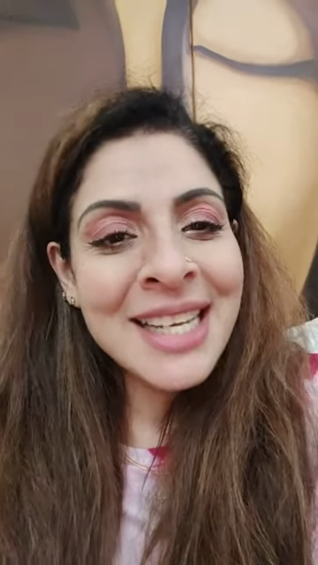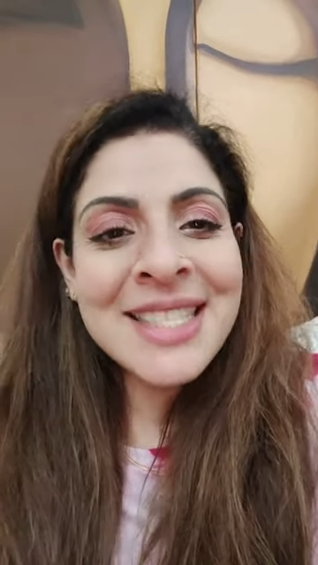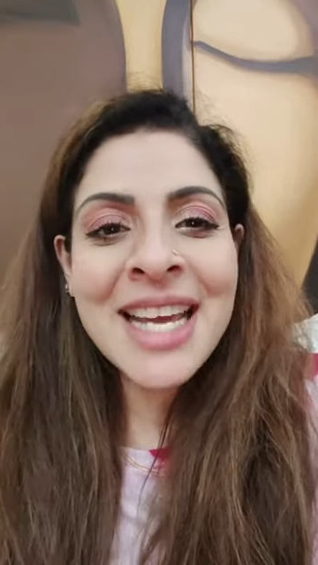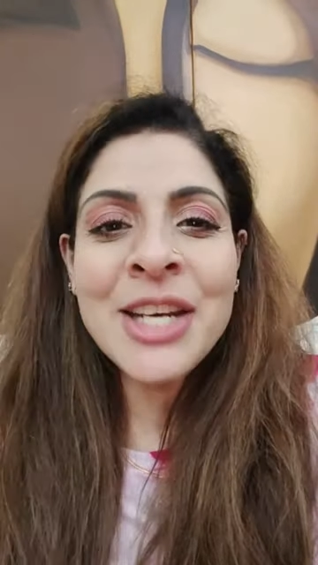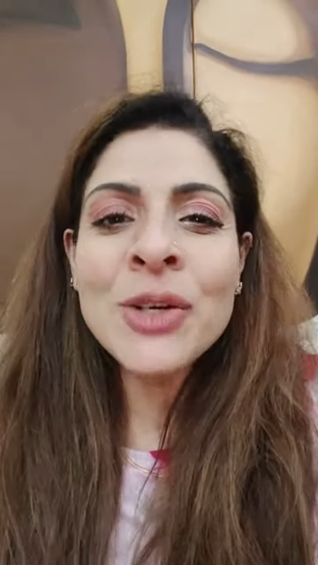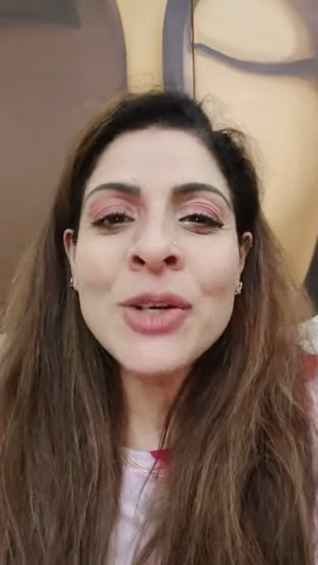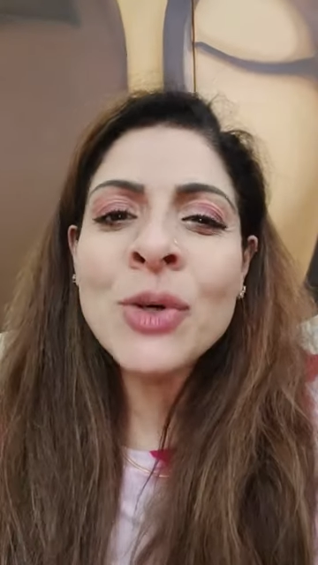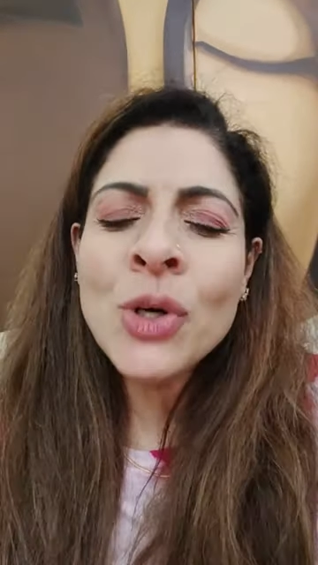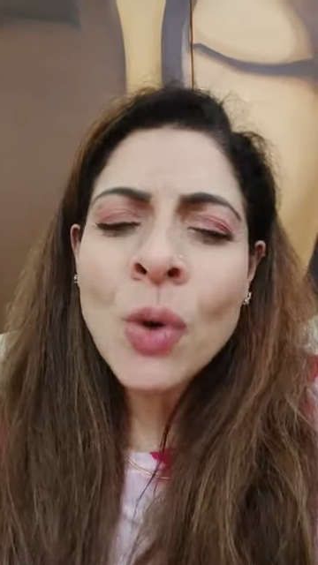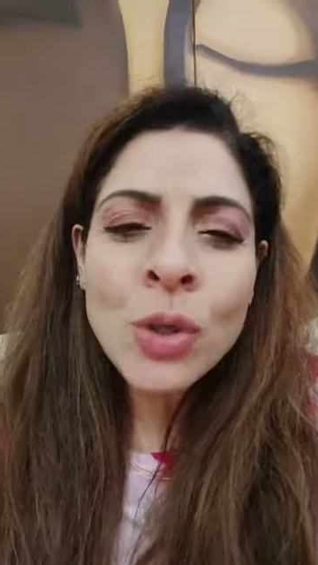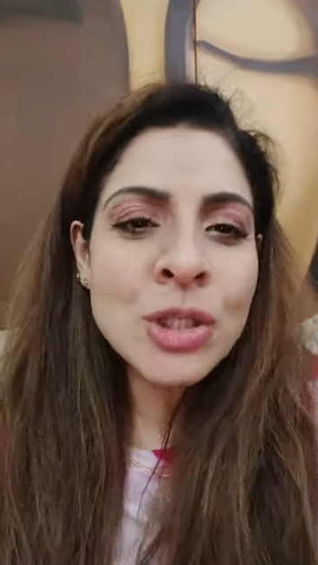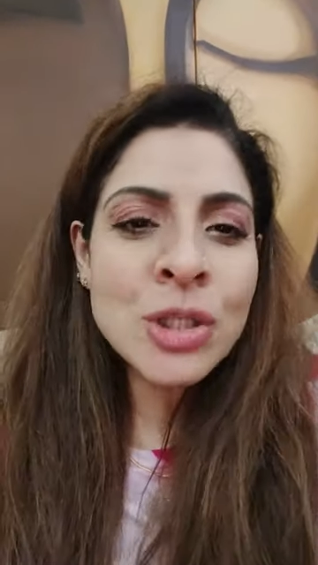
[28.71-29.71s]
sending you
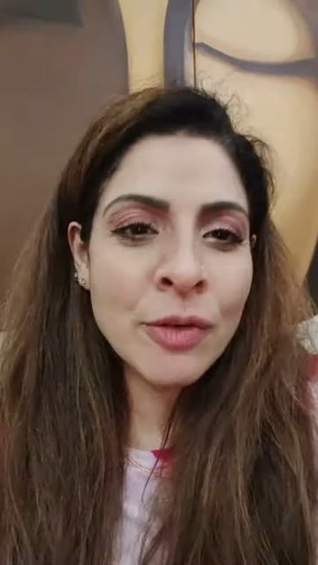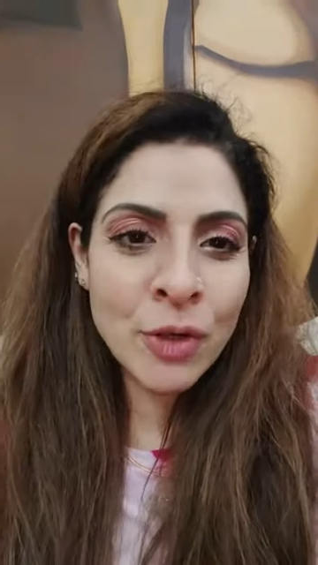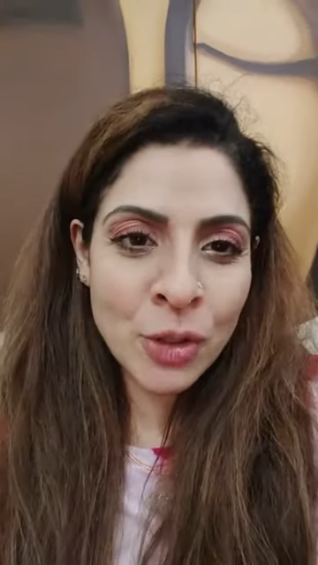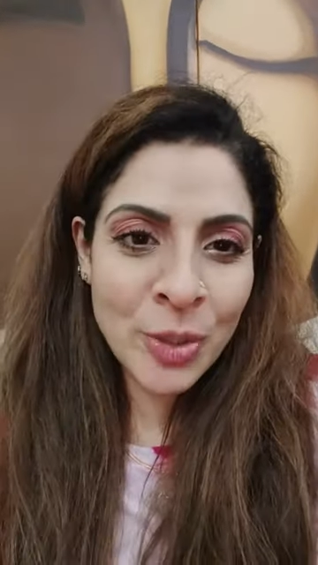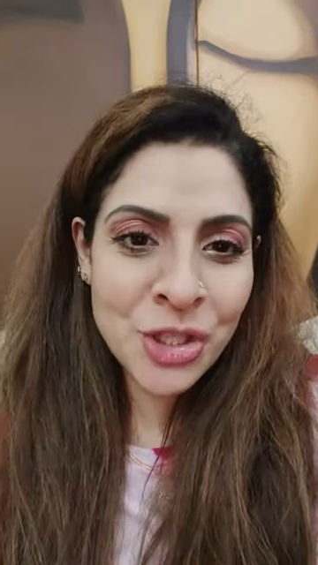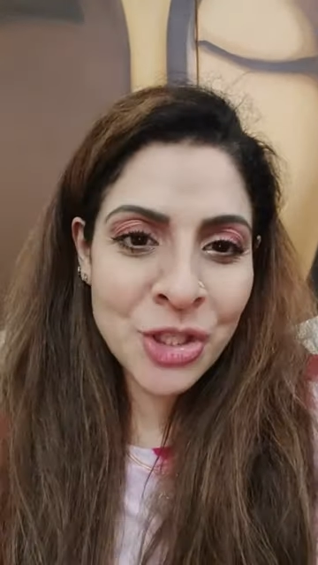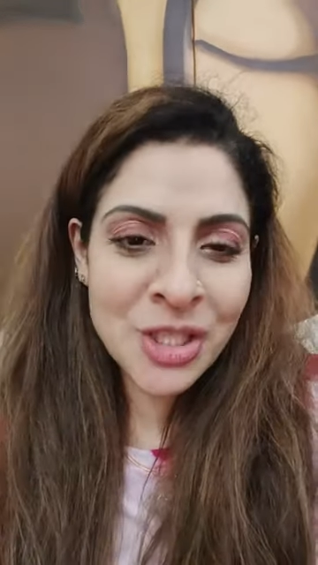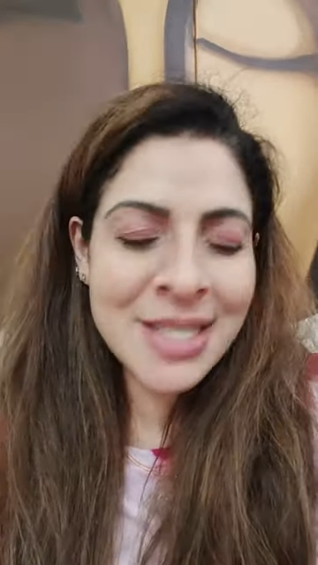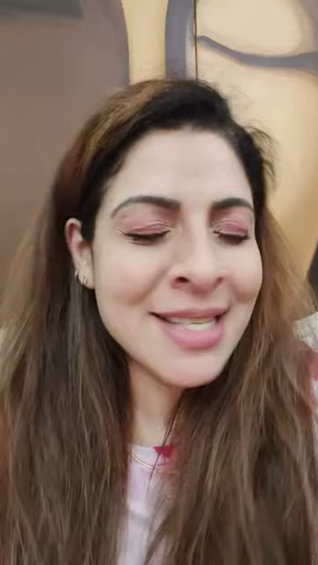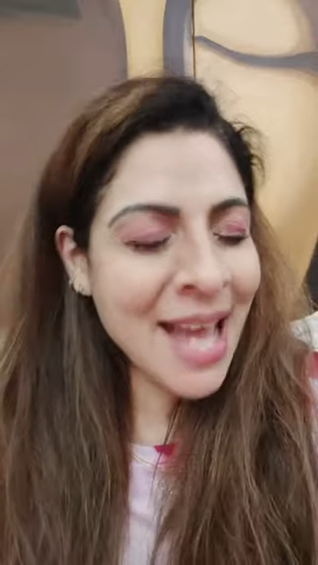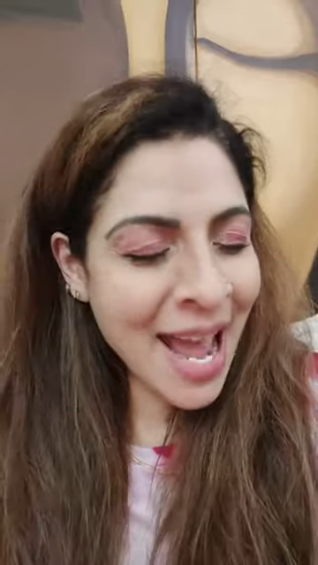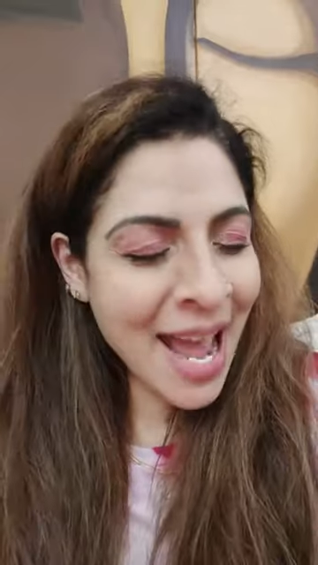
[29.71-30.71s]
loads of good
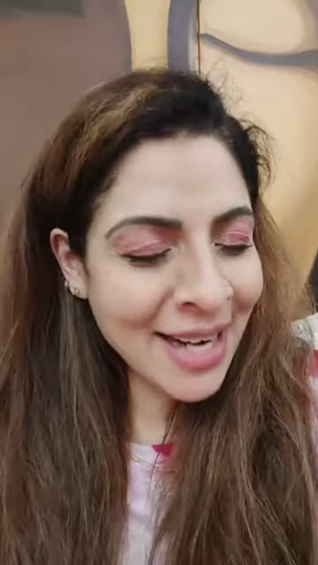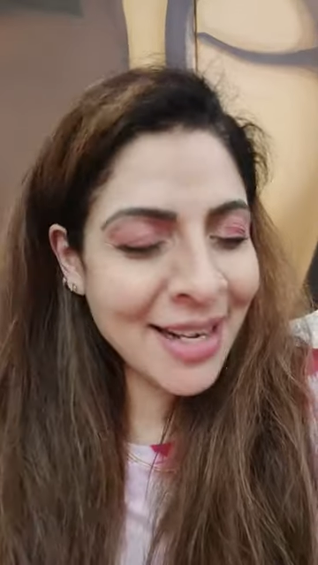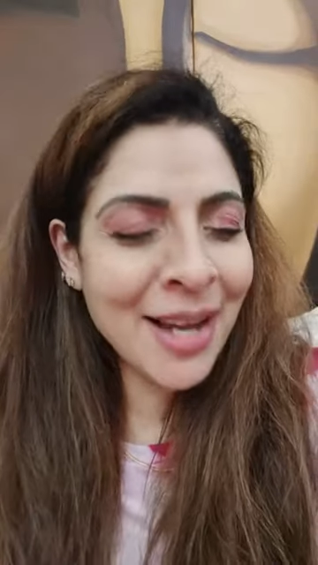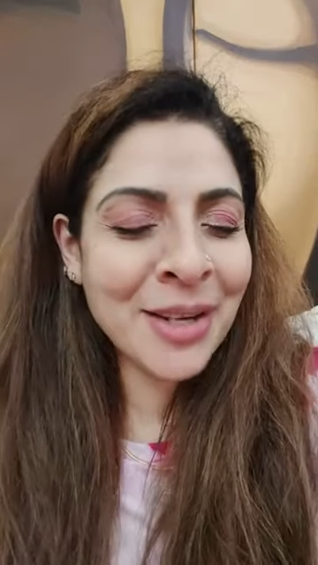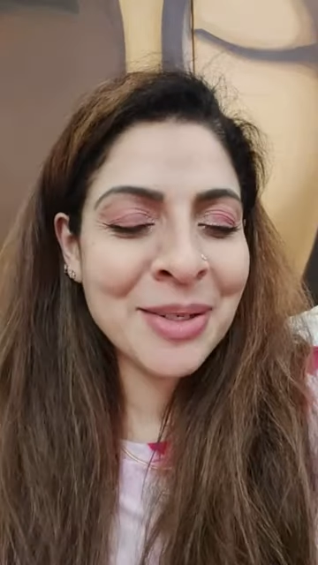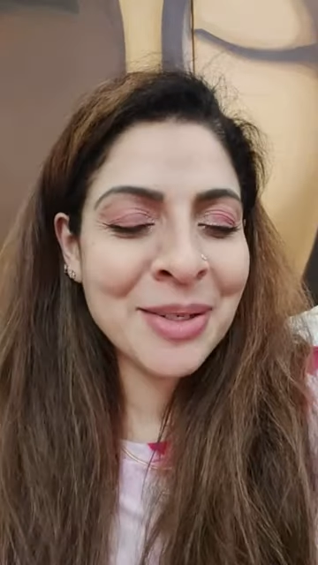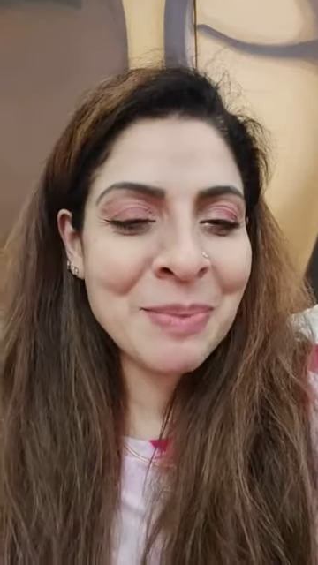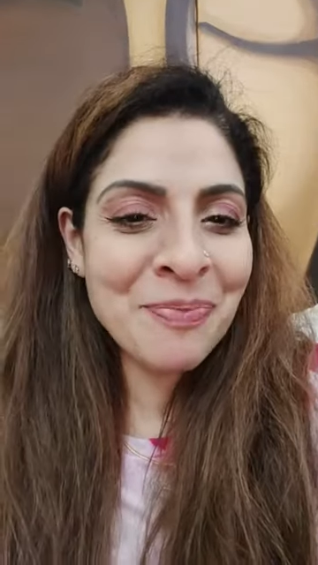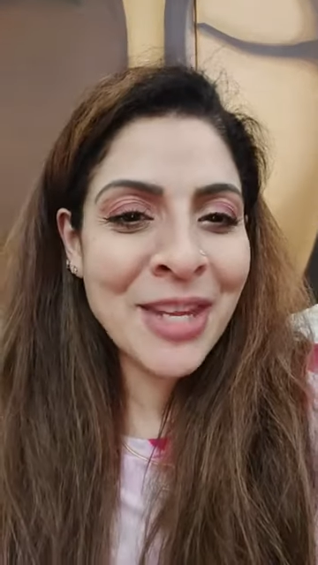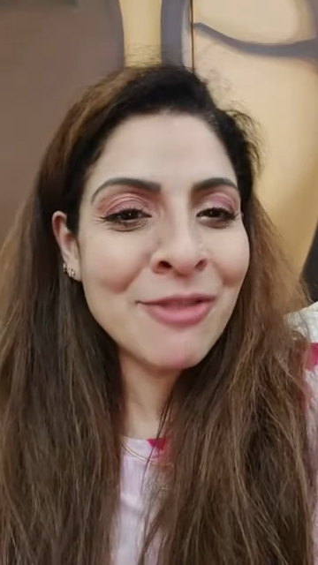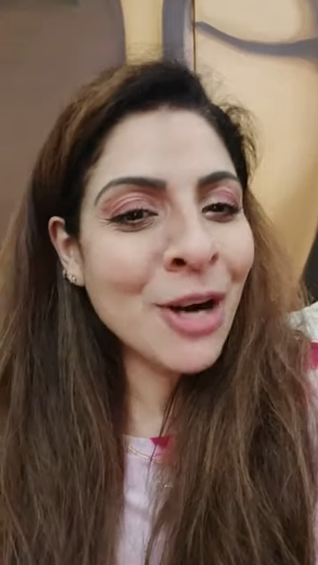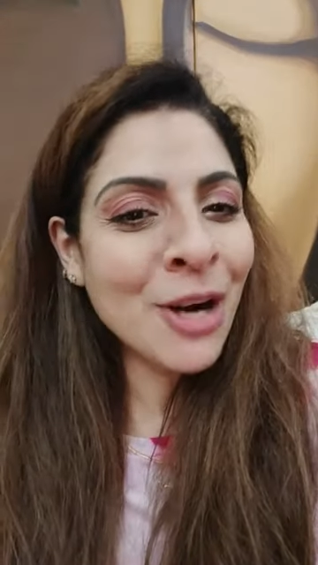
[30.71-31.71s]
wishes and luck.
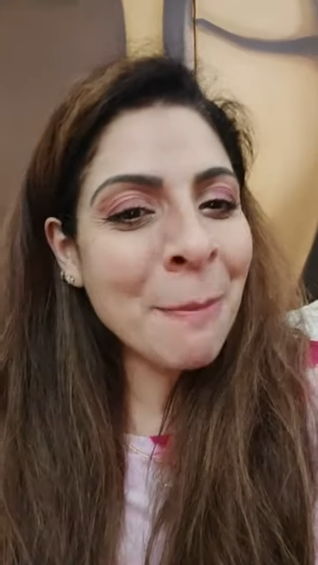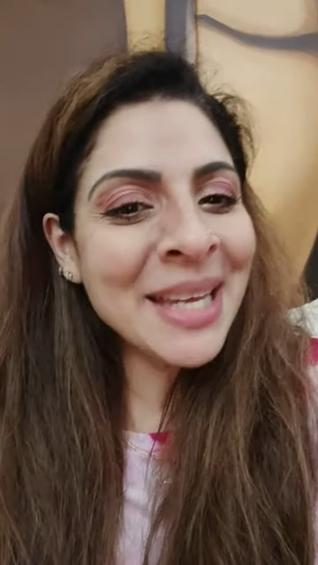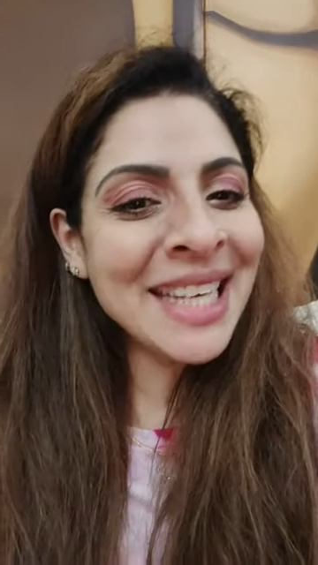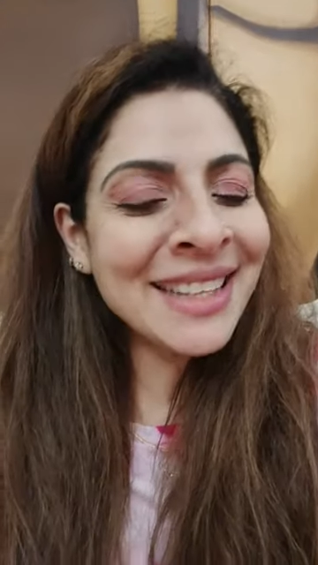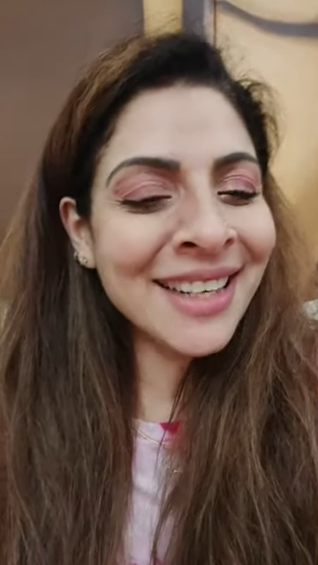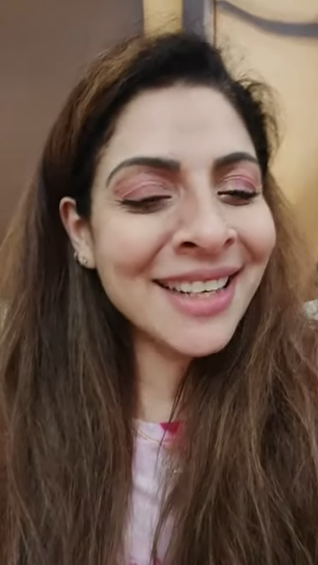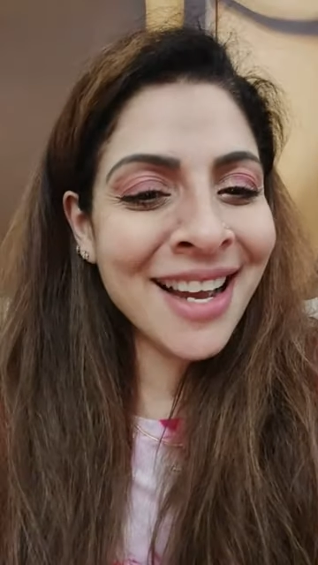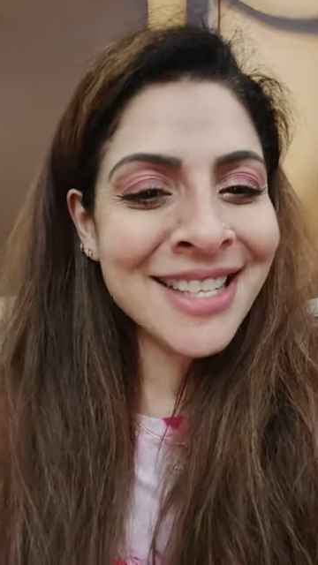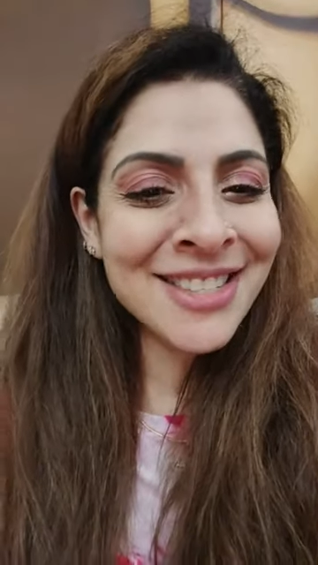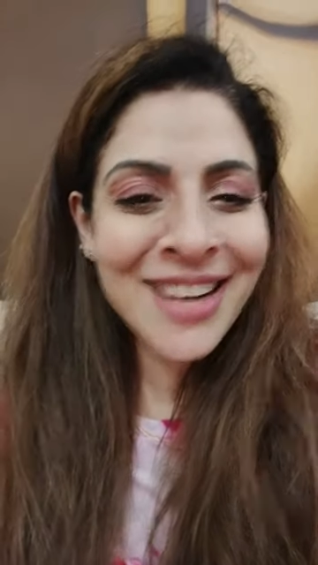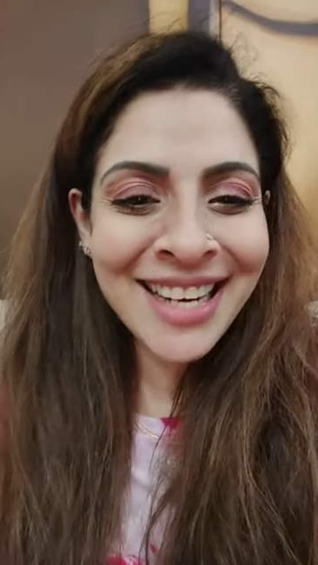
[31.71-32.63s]
From me, Tanaz Irani.